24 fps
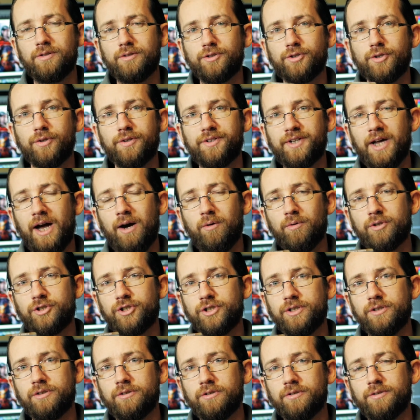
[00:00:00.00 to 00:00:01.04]
So the tower
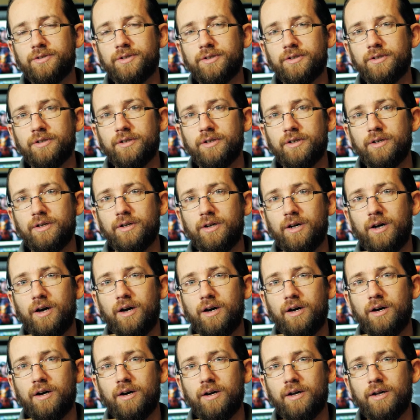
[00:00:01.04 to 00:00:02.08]
shield
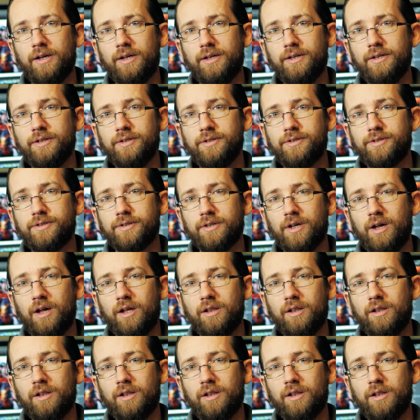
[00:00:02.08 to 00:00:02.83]
is